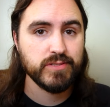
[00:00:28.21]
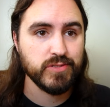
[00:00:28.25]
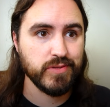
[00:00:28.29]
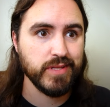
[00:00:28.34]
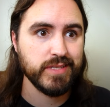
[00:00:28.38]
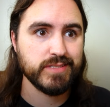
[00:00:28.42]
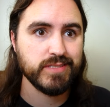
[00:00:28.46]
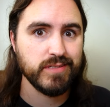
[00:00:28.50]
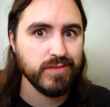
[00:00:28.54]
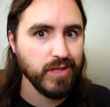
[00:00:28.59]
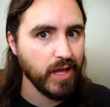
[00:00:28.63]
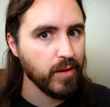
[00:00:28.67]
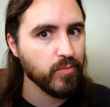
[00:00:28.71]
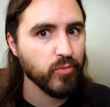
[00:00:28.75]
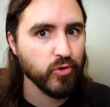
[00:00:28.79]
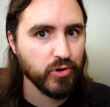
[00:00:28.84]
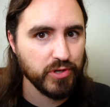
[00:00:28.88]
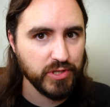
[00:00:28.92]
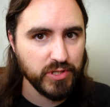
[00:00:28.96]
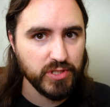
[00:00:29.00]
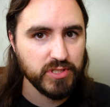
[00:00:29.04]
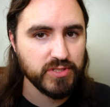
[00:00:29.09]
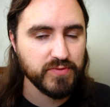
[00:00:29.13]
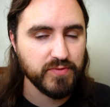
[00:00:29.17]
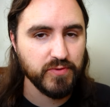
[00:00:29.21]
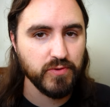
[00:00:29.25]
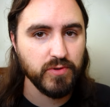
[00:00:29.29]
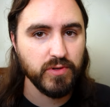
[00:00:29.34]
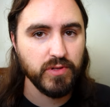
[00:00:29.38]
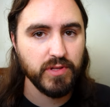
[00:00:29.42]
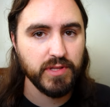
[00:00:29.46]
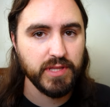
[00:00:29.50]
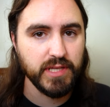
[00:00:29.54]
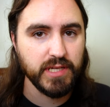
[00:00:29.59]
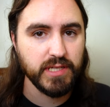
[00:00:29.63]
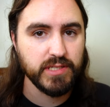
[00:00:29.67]
So that's a lot more
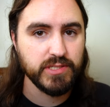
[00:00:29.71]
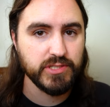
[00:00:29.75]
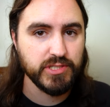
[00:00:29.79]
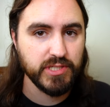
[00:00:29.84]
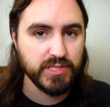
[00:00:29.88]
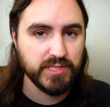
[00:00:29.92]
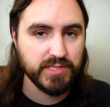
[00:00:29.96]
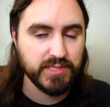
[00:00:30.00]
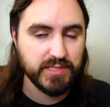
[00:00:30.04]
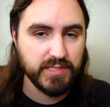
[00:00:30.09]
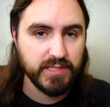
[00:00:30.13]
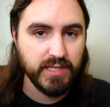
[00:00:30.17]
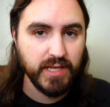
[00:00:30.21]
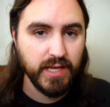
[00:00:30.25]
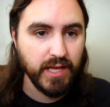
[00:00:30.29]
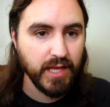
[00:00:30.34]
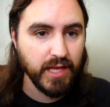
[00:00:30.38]
useful than just